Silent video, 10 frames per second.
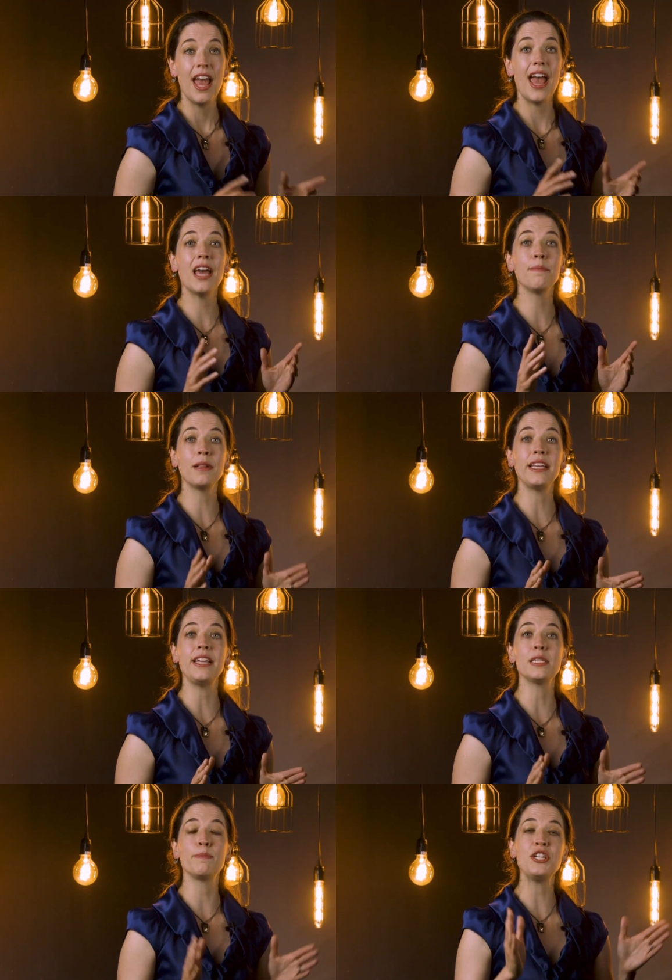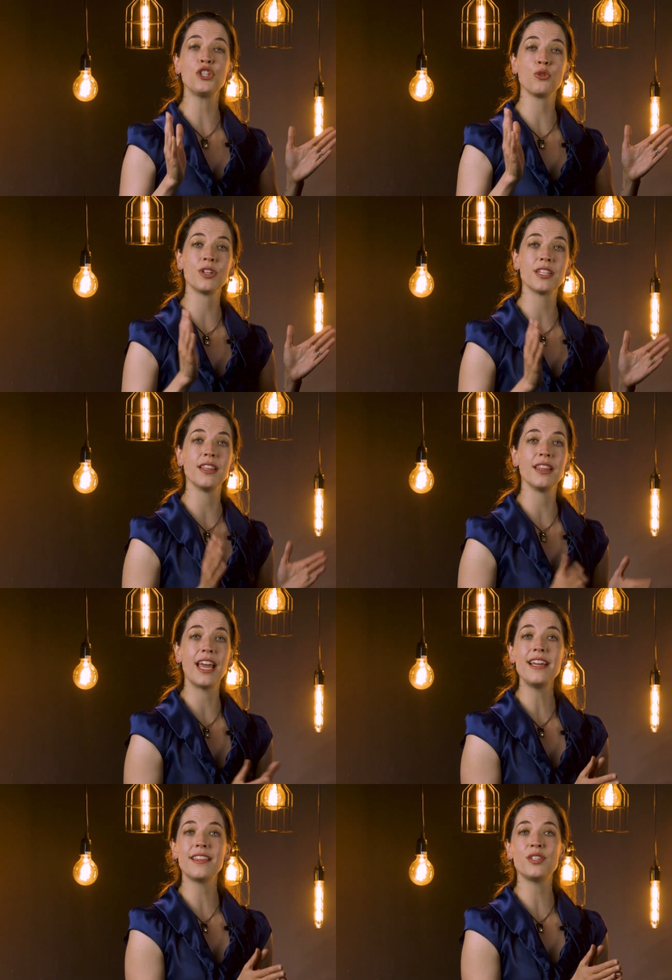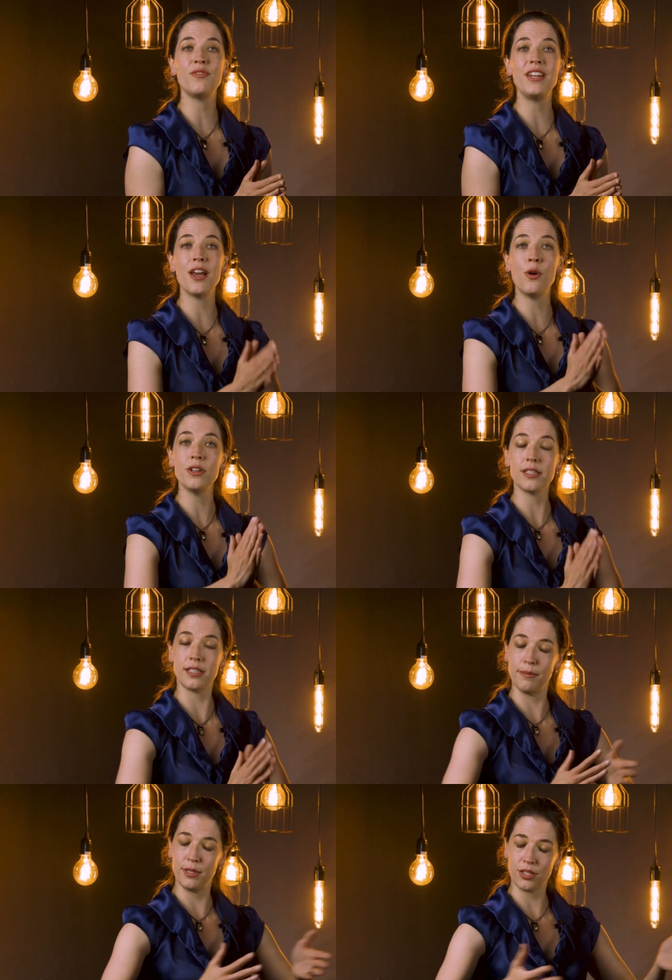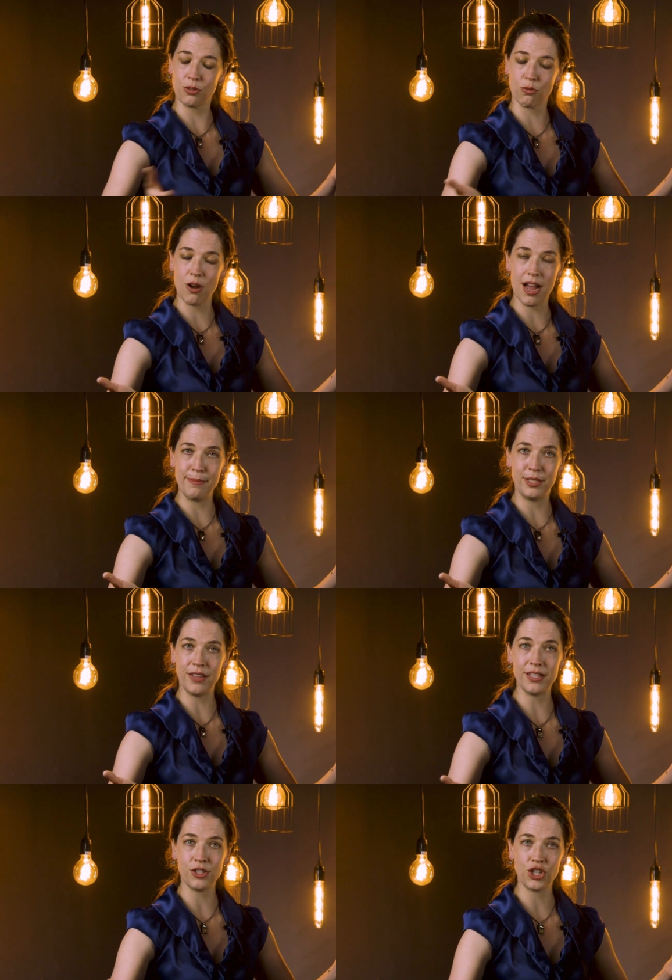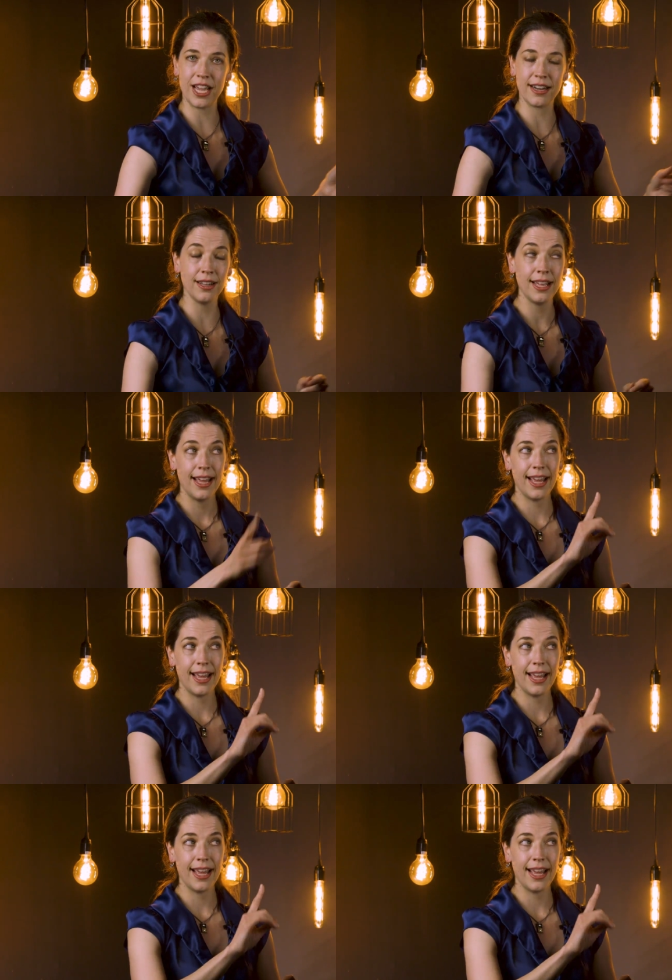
And please be sure to like this video, subscribe to this channel,